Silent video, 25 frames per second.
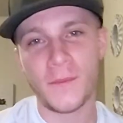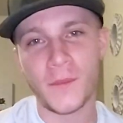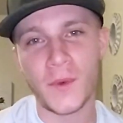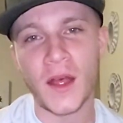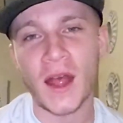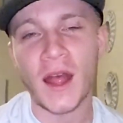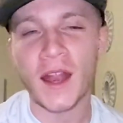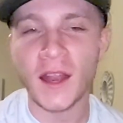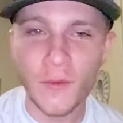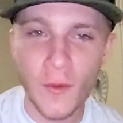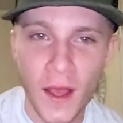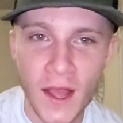
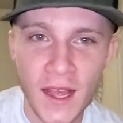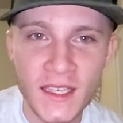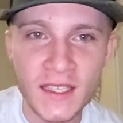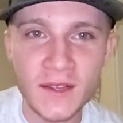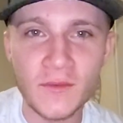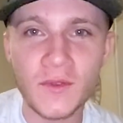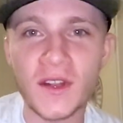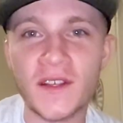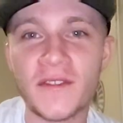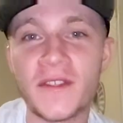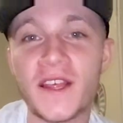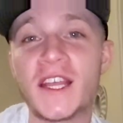But anyways,
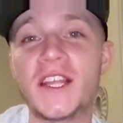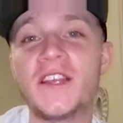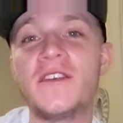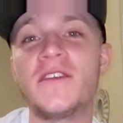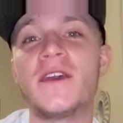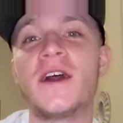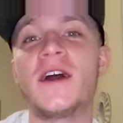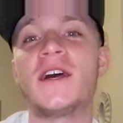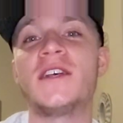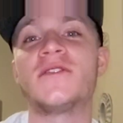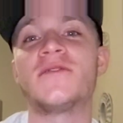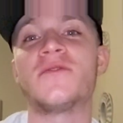I wanna thank
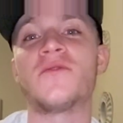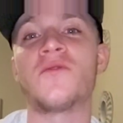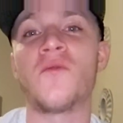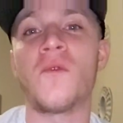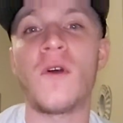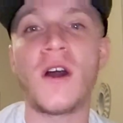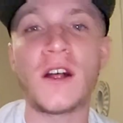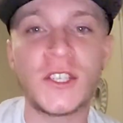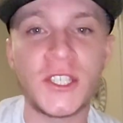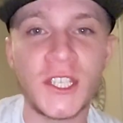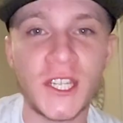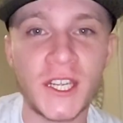you guys for
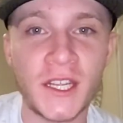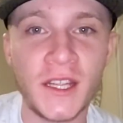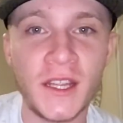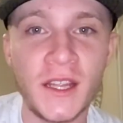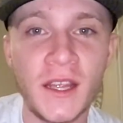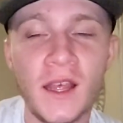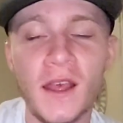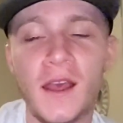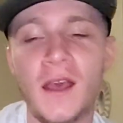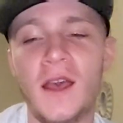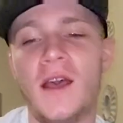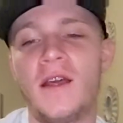
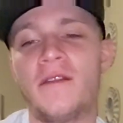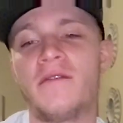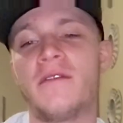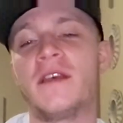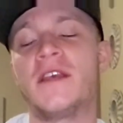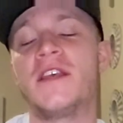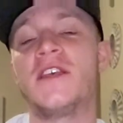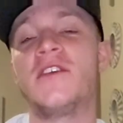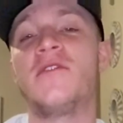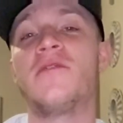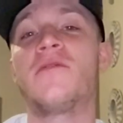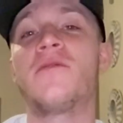watching
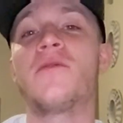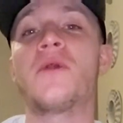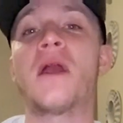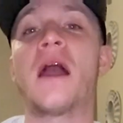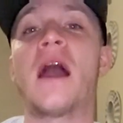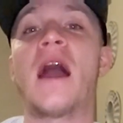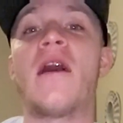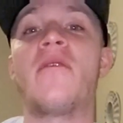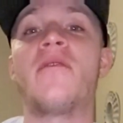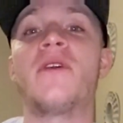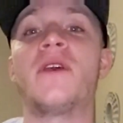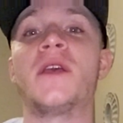thank you for
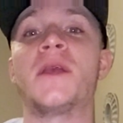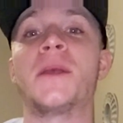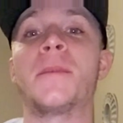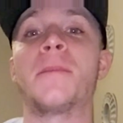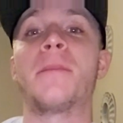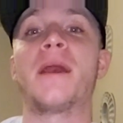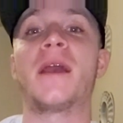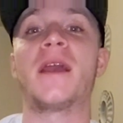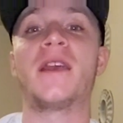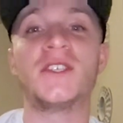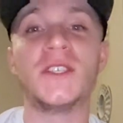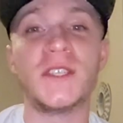having
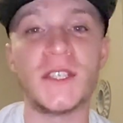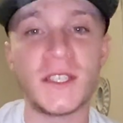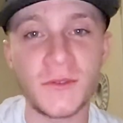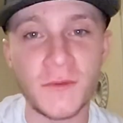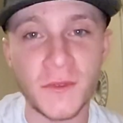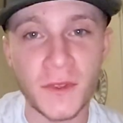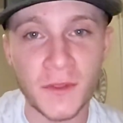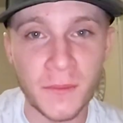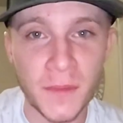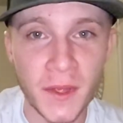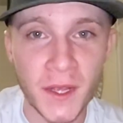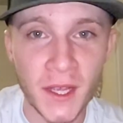patience
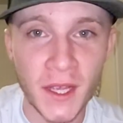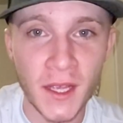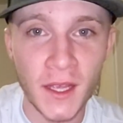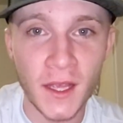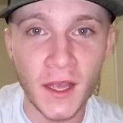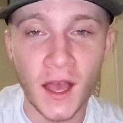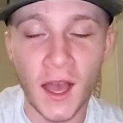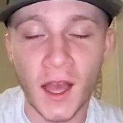with me.